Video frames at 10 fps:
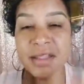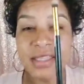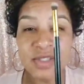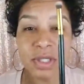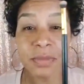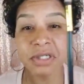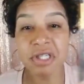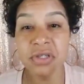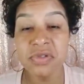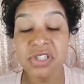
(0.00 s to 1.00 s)
one I'm going to
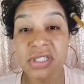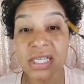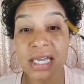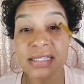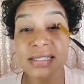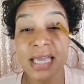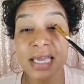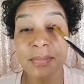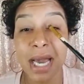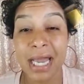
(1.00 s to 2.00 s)
use to just kind of set
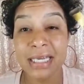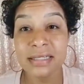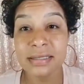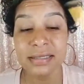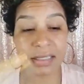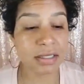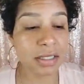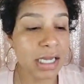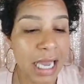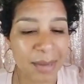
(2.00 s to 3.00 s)
my concealer.
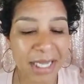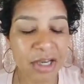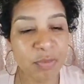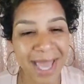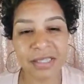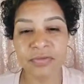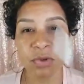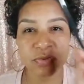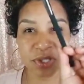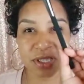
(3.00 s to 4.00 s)
I might go back and
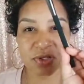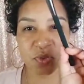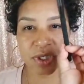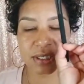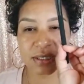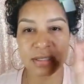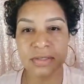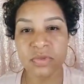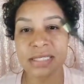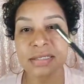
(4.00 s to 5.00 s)
forth with this one because this is the
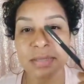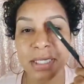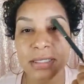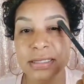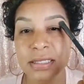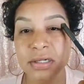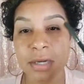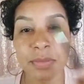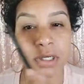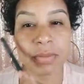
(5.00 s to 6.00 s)
one I set my concealer
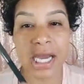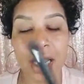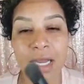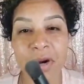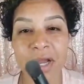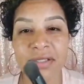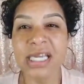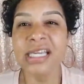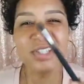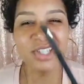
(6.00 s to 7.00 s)
up under my eyebrows.
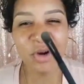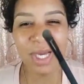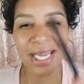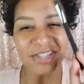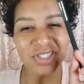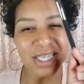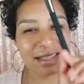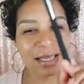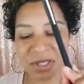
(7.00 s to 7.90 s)
So you know what? Actually, I think I'm going to